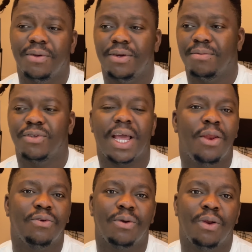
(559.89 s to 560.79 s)
You know, I
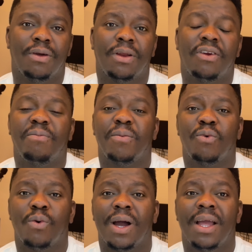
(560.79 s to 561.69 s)
know a lot, a lot of
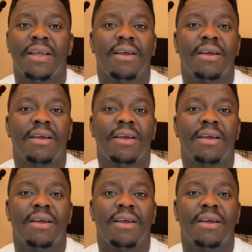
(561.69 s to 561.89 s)
people who are,